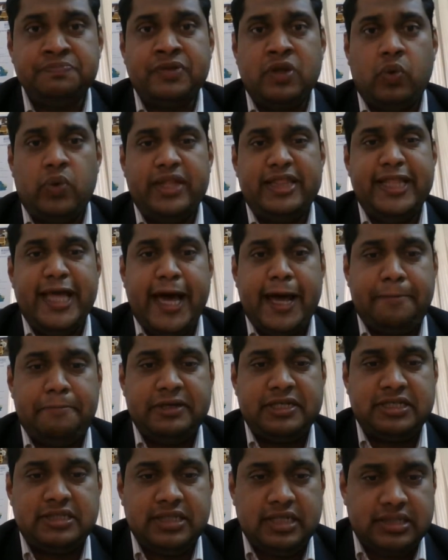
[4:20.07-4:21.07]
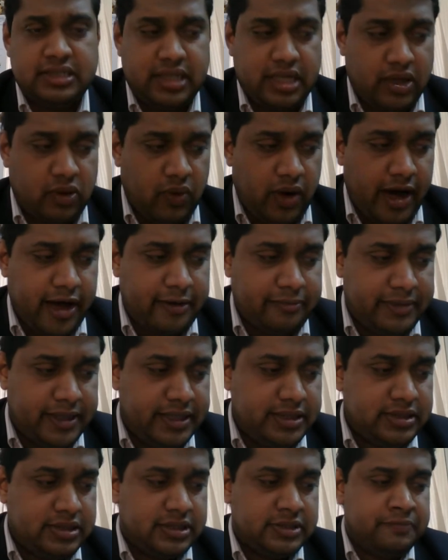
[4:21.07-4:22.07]
with their business
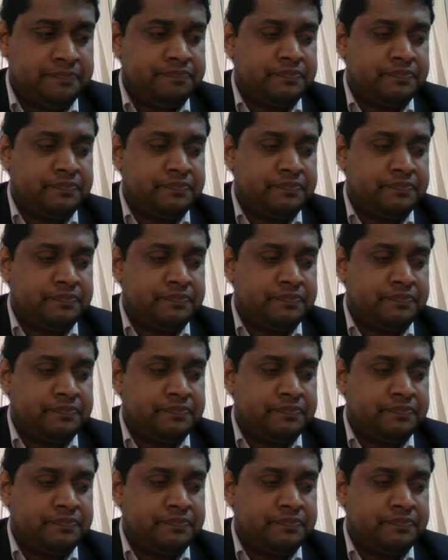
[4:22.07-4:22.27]
requirements.